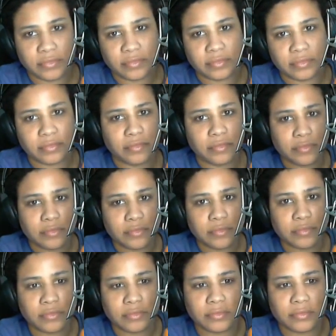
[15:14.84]

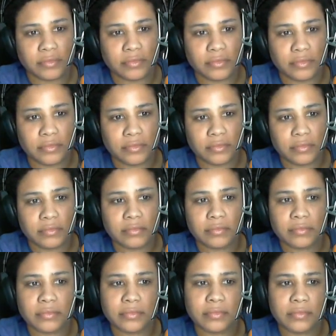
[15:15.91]

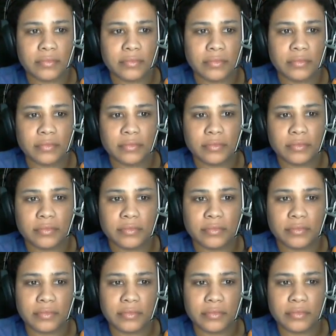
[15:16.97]

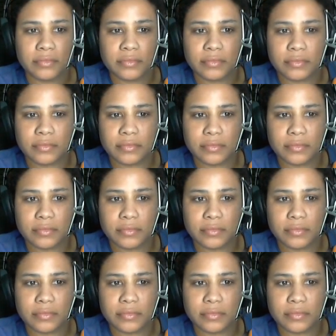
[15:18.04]
This person isn't speaking.